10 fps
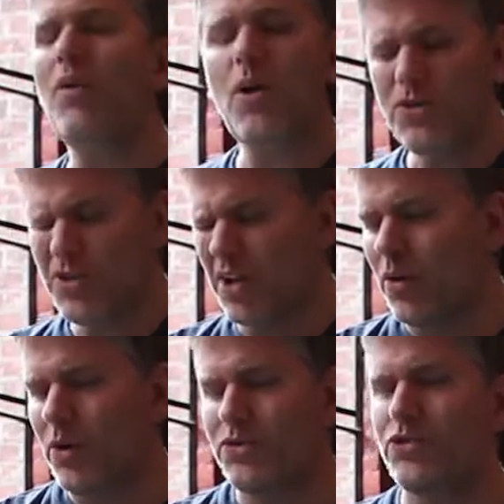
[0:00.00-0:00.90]

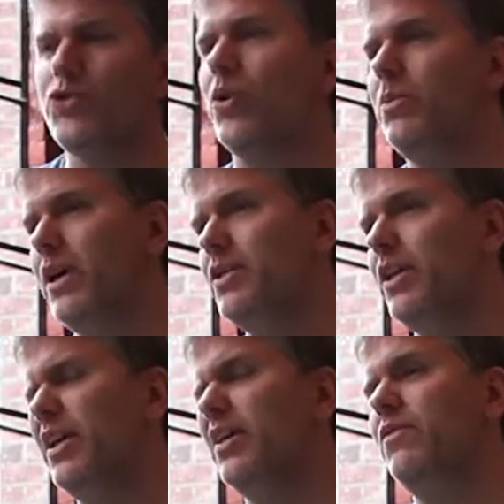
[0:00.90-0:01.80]
always enjoyed
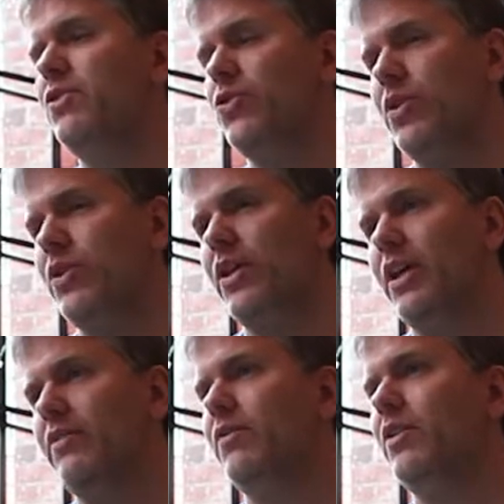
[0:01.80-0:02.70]
mate. I've enjoyed the
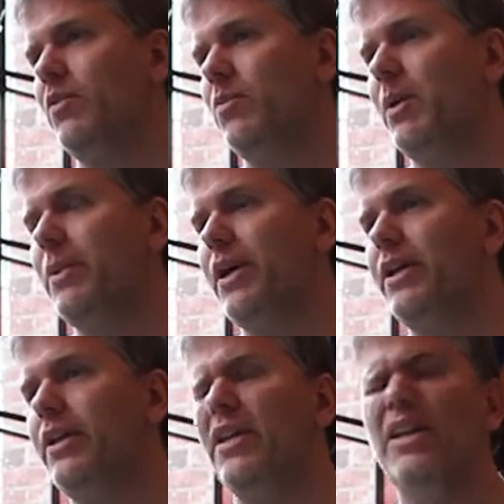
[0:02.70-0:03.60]
feel of it in my body.
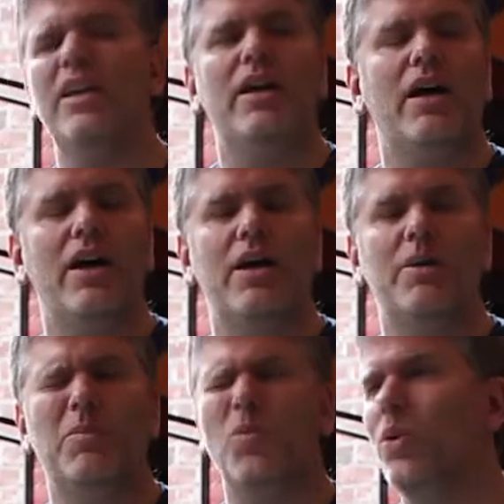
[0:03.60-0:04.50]

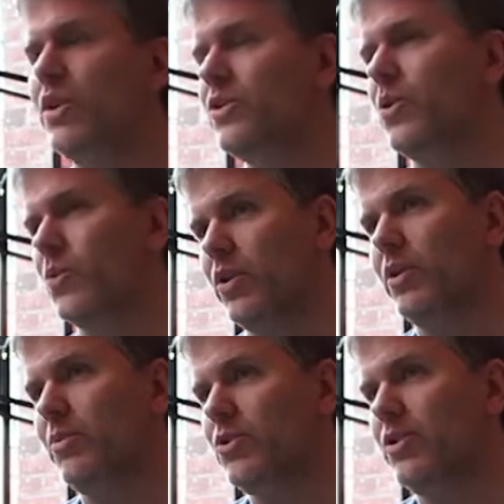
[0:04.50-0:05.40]
One of the things I really
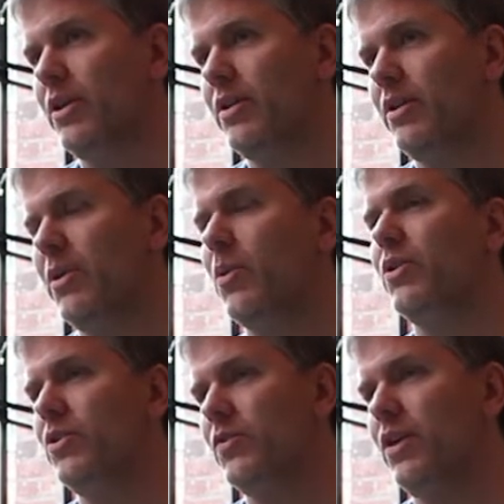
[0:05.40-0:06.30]
appreciate about
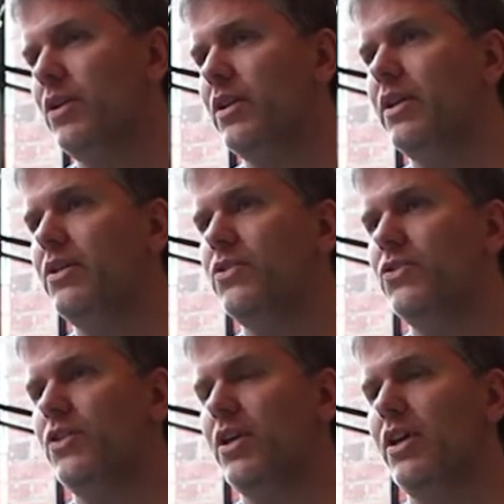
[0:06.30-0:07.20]
what you've done
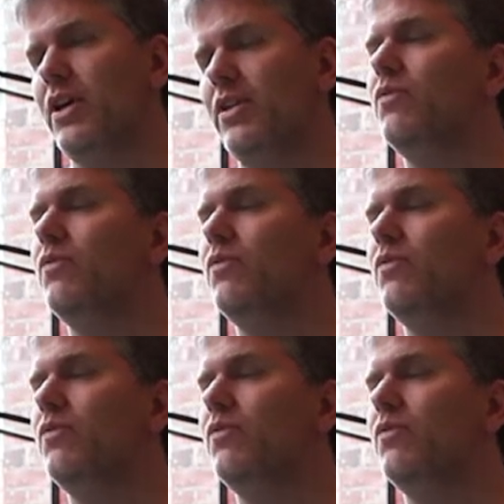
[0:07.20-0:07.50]
is the